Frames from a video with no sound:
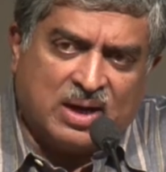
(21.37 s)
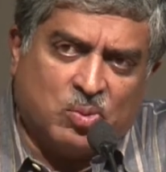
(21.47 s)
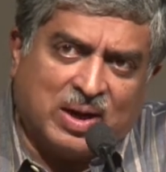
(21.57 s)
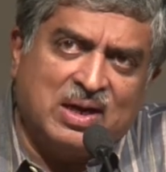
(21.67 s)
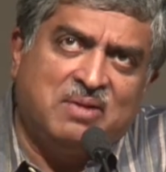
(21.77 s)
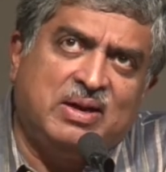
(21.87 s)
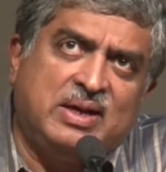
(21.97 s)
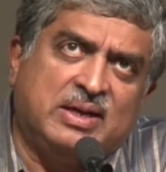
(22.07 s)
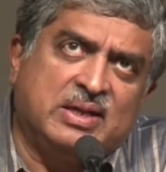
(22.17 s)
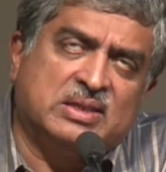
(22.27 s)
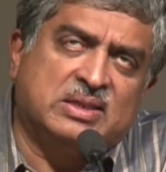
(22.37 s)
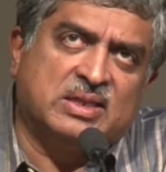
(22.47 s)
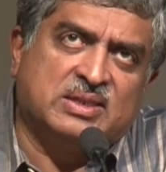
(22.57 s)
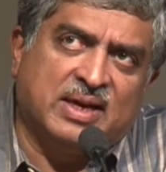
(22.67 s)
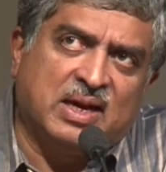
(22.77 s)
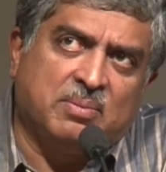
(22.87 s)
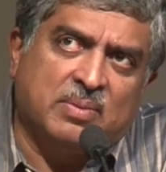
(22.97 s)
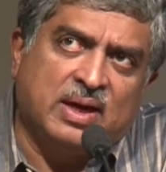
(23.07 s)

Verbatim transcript: at one level it is the same.